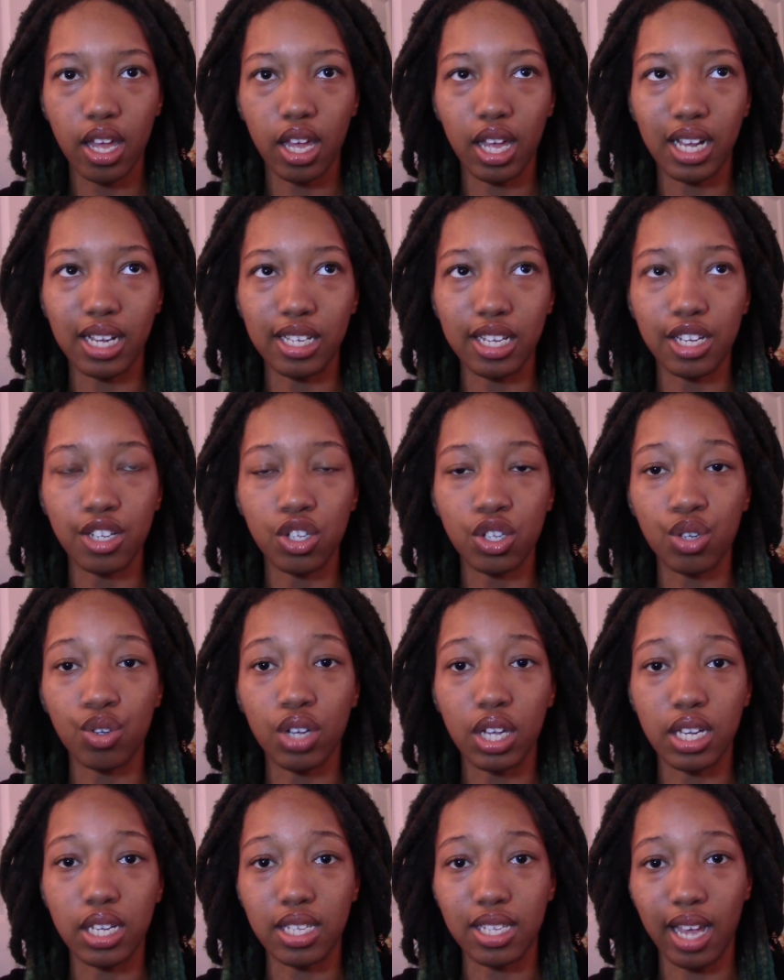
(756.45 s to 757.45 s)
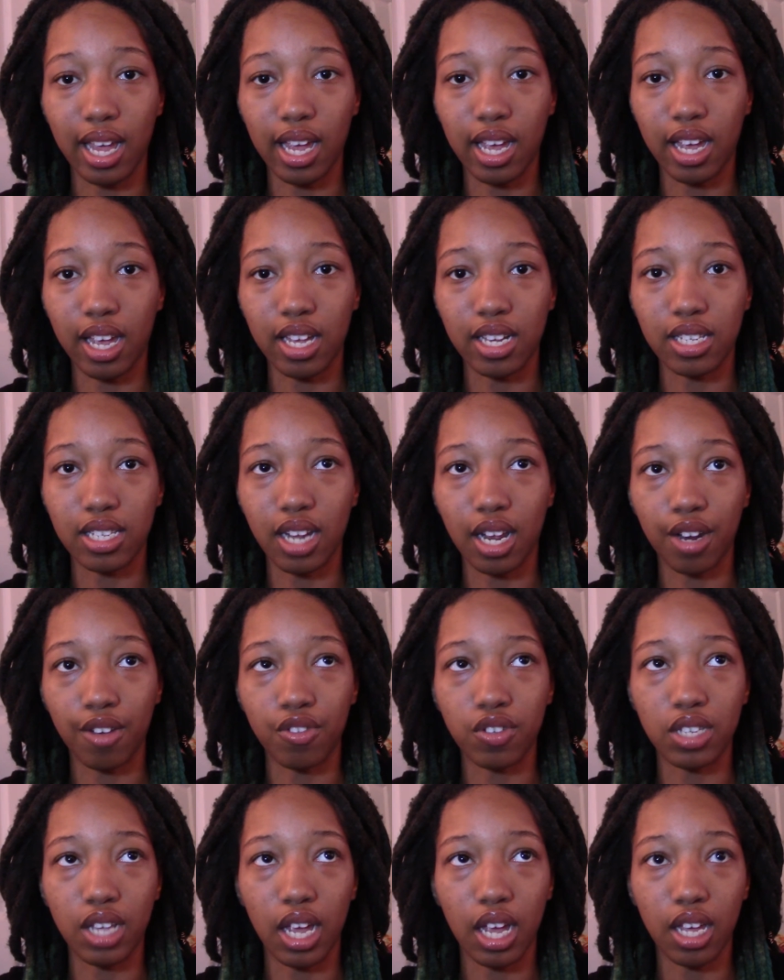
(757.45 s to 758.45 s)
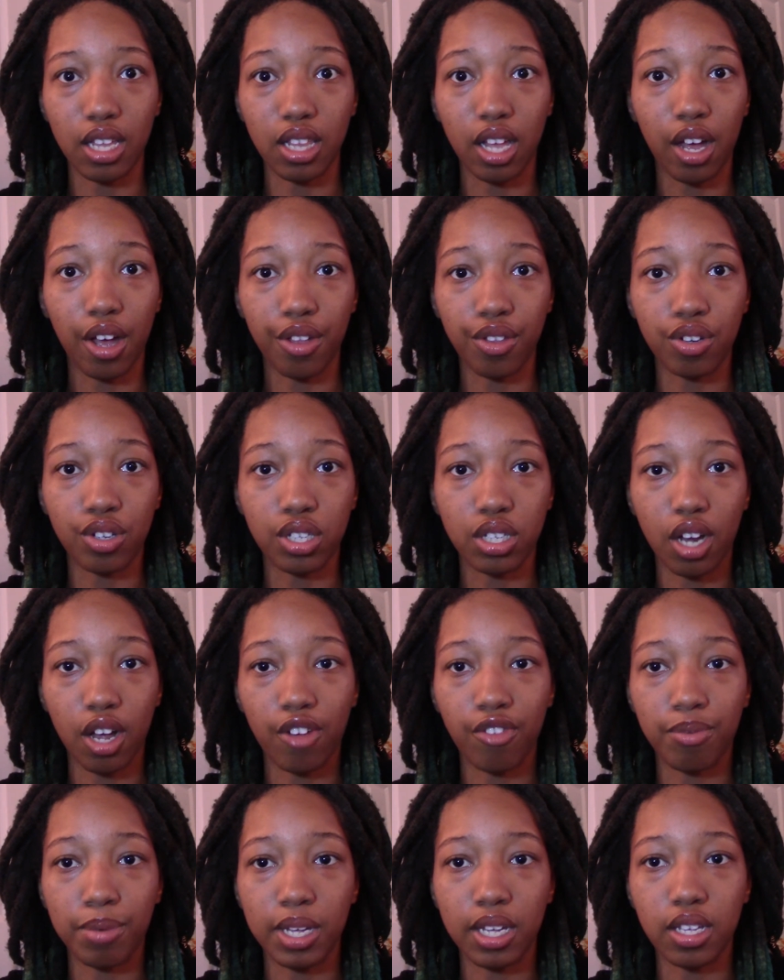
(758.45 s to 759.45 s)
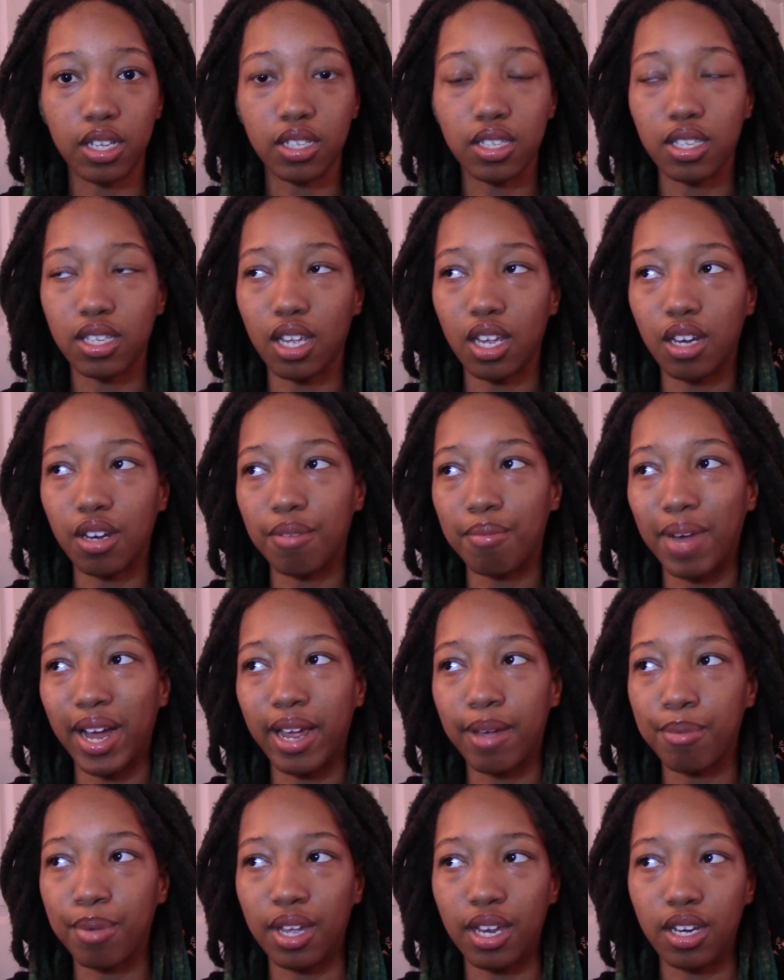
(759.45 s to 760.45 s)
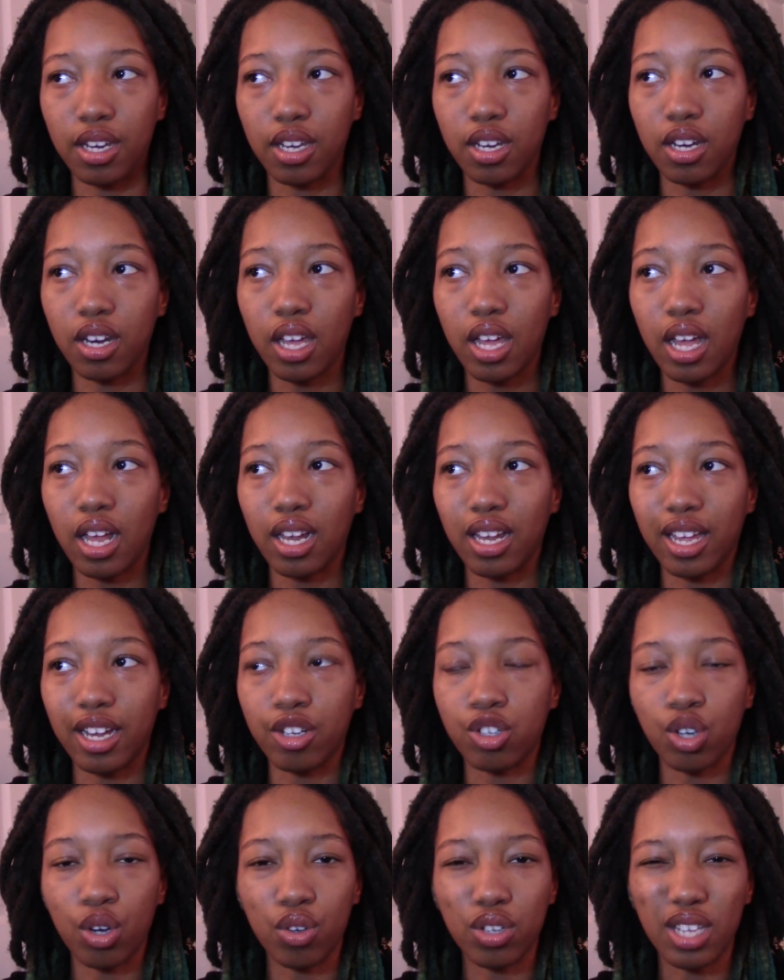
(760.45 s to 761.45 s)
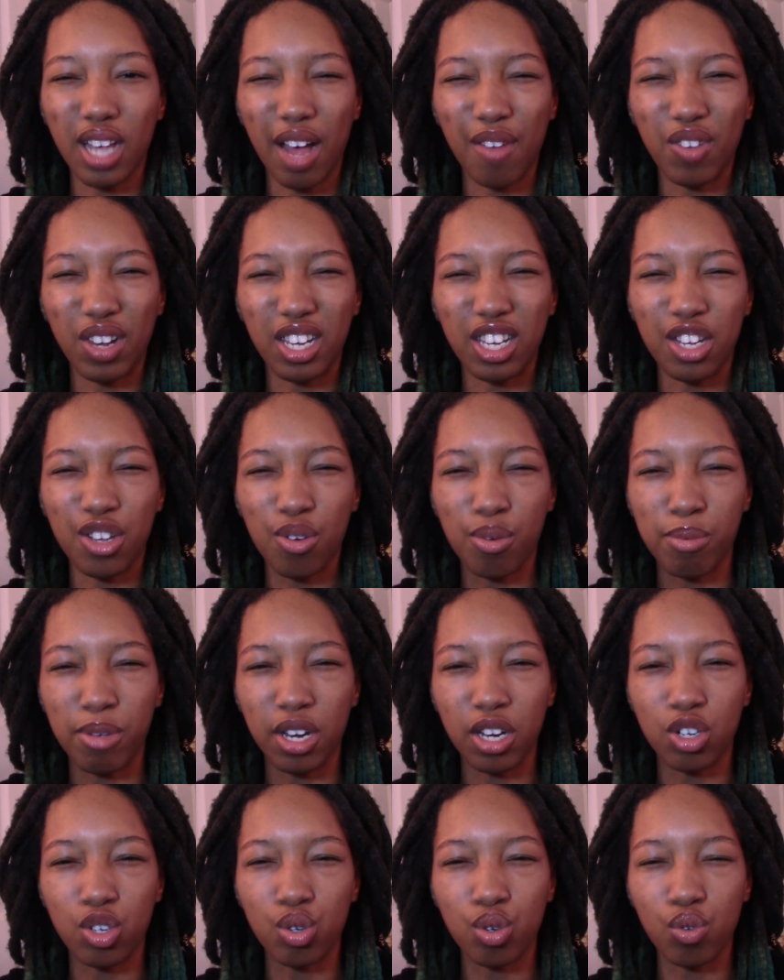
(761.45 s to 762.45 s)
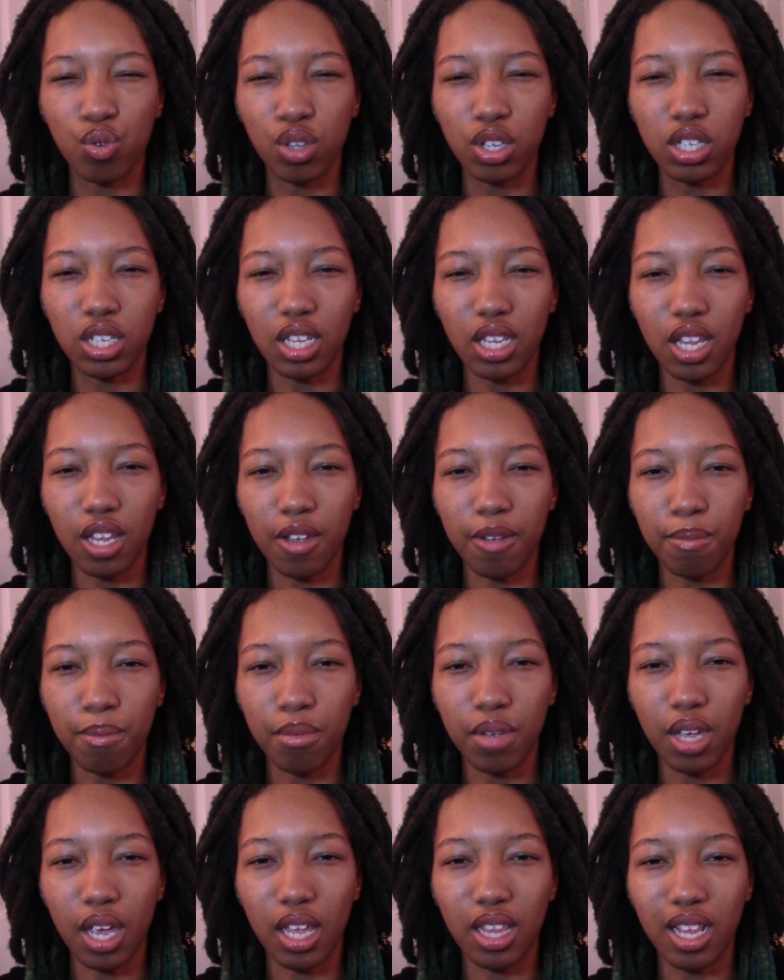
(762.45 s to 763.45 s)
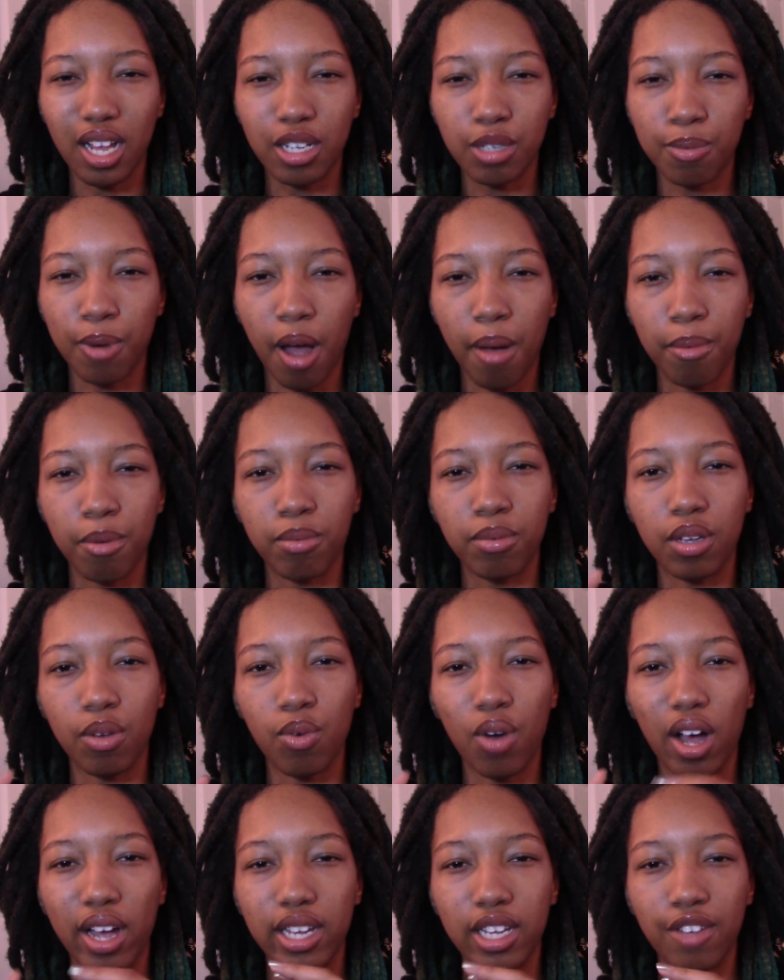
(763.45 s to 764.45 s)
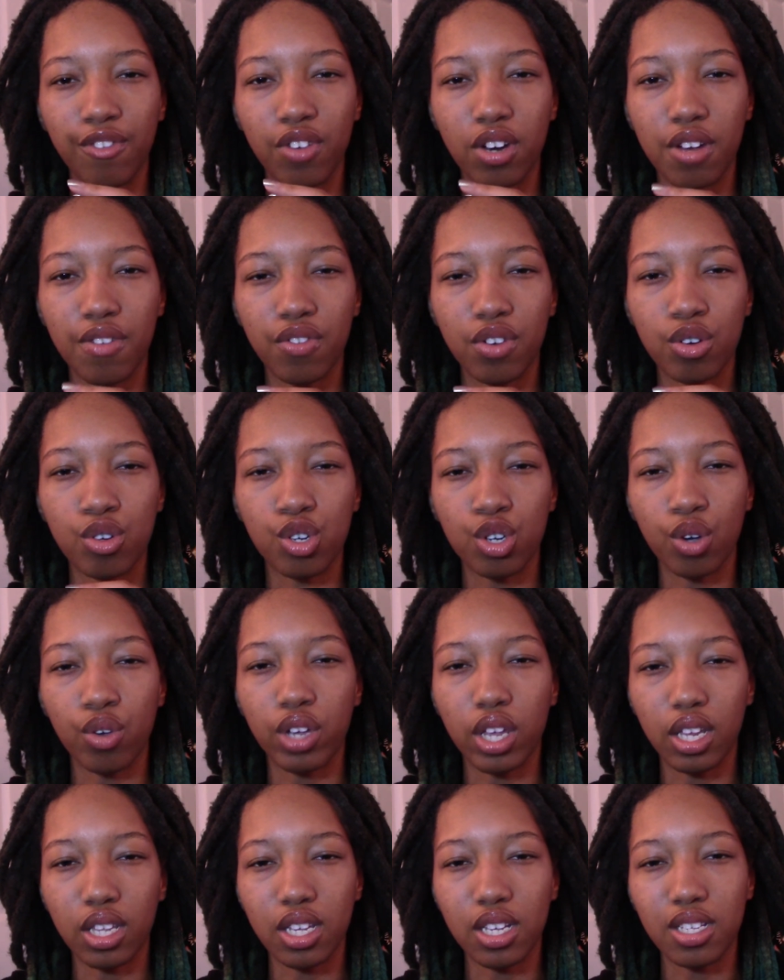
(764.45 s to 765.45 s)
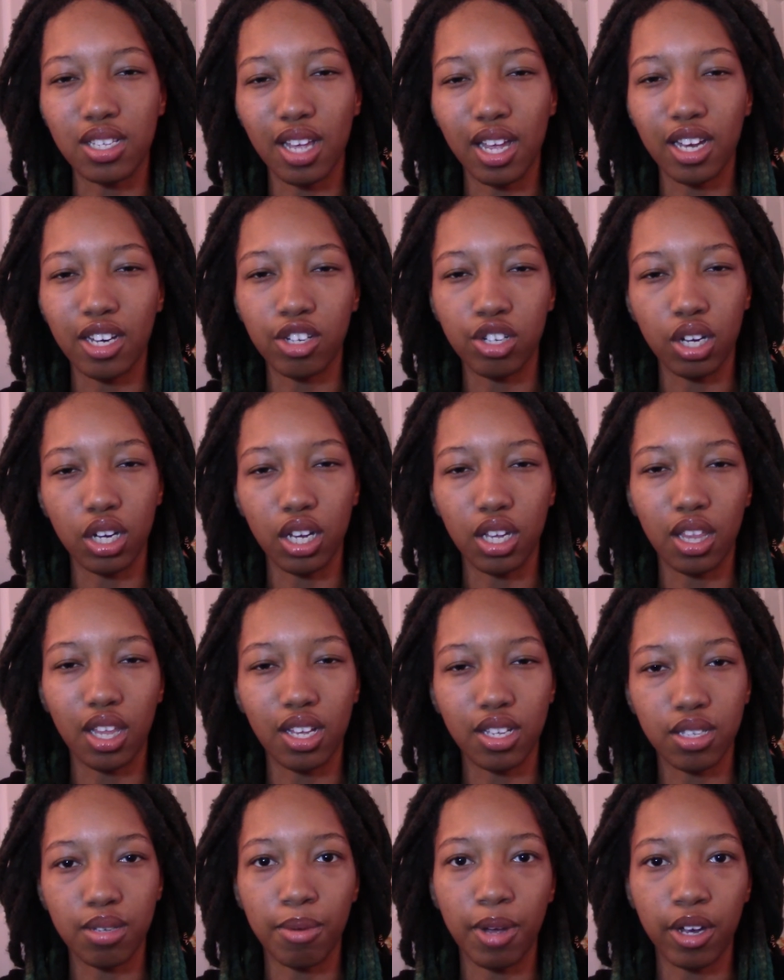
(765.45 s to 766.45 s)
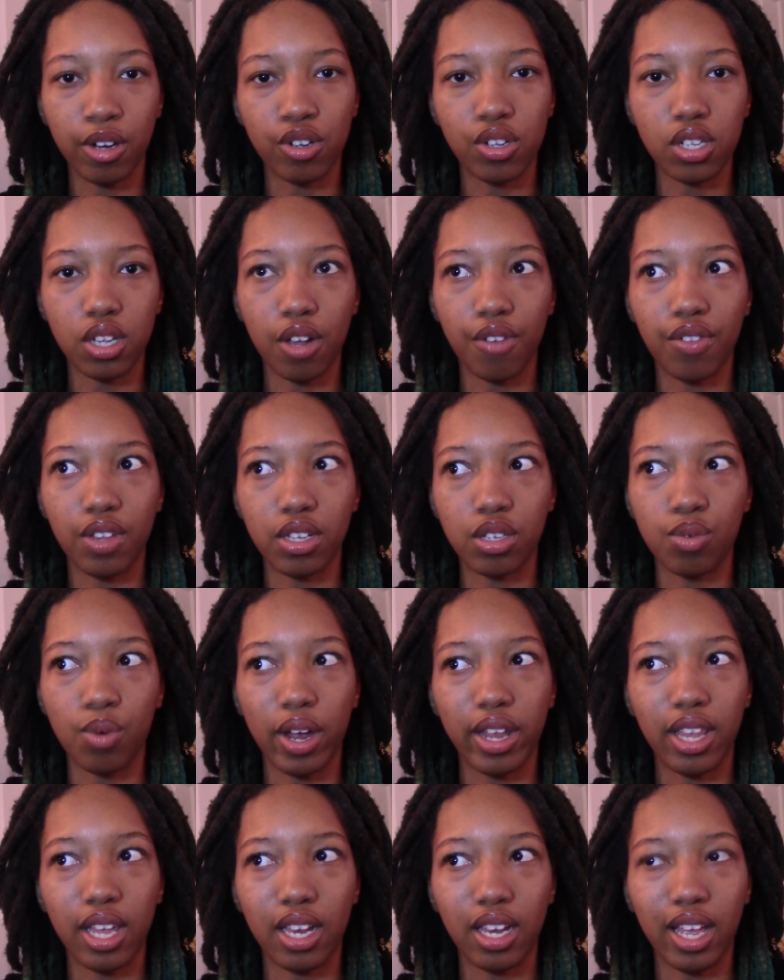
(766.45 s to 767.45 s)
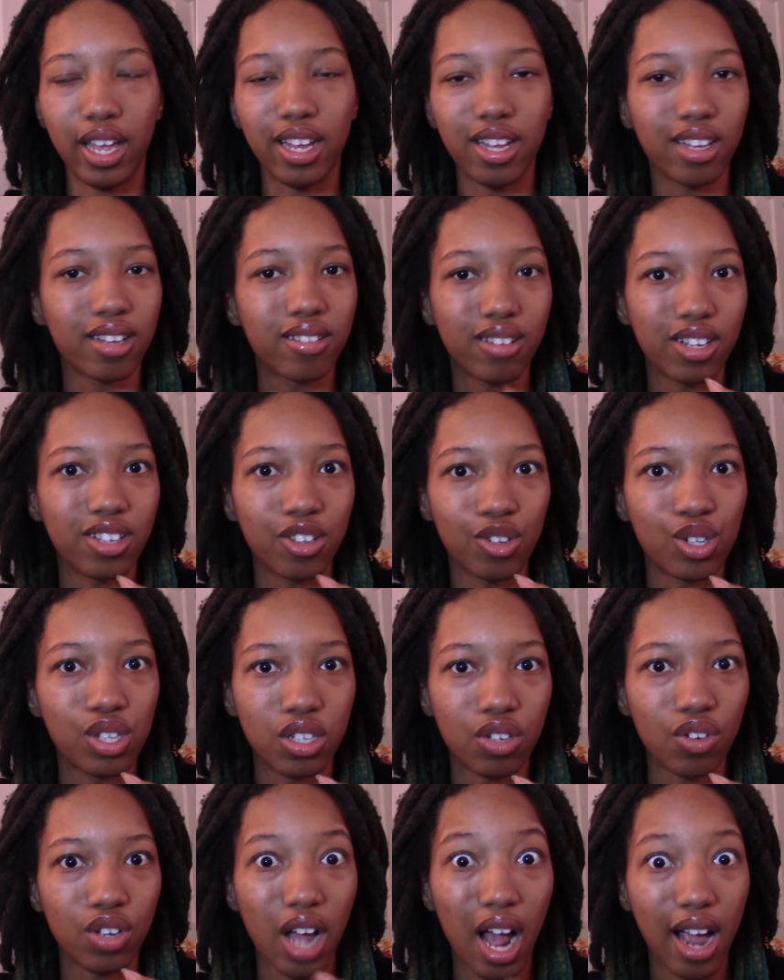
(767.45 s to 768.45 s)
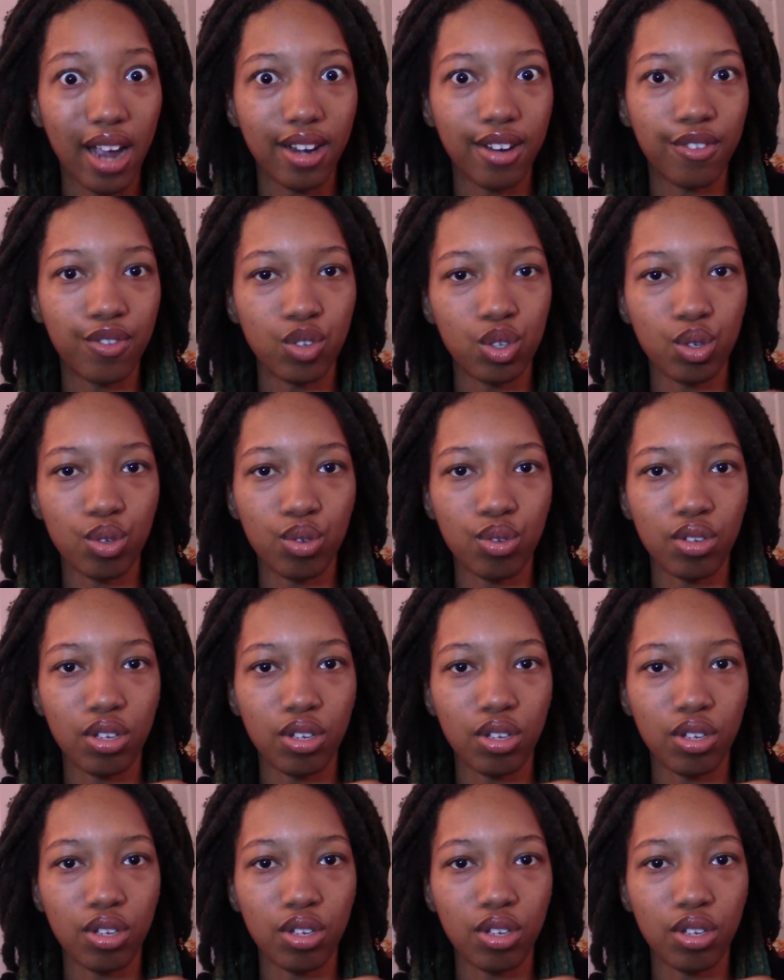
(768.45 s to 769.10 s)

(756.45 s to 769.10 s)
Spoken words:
At least you can say it instead of saying the other stuff, because in my opinion, like, jokes have a little bit of truth to them, and that's probably why, even if you're jokingly saying shitty things about yourself, that's why they're still kind of true.